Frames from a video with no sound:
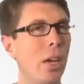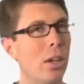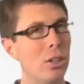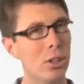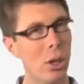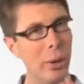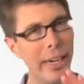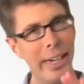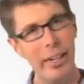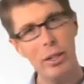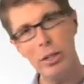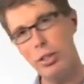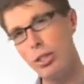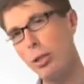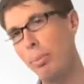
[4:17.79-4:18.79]
So
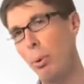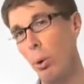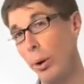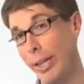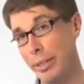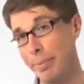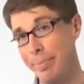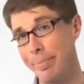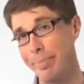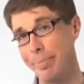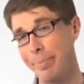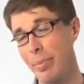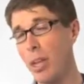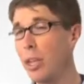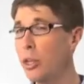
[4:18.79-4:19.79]
here's the point.
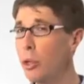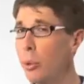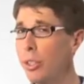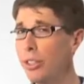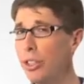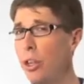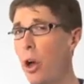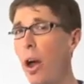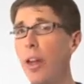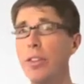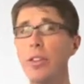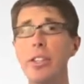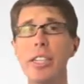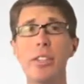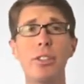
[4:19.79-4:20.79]
You as the
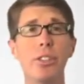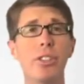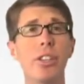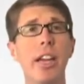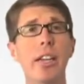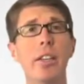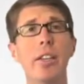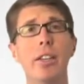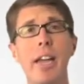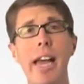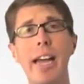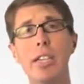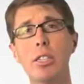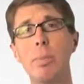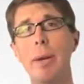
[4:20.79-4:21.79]
author need to set
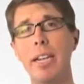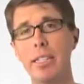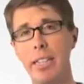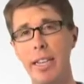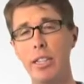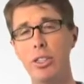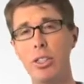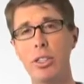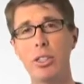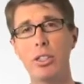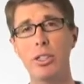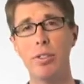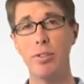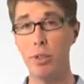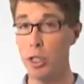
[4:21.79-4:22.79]

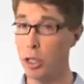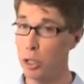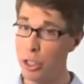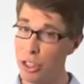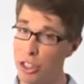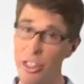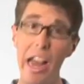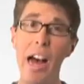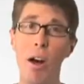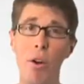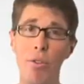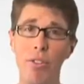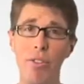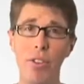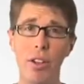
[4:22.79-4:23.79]
expectations for
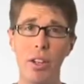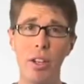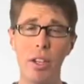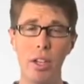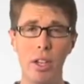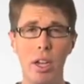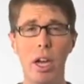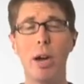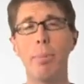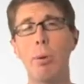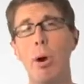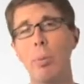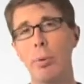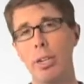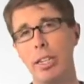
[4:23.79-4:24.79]
yourself
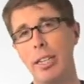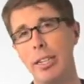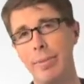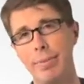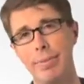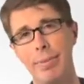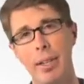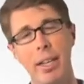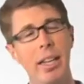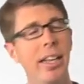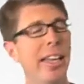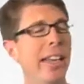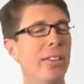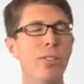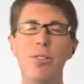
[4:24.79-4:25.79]
appropriately.
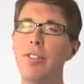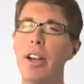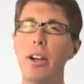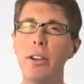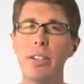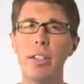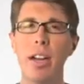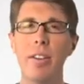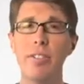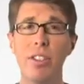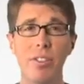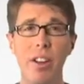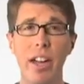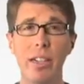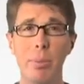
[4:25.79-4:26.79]
It's very tough to
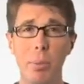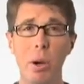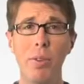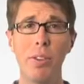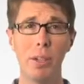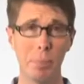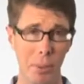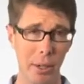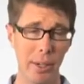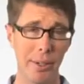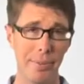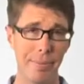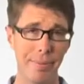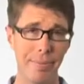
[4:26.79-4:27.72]
find a perfect book.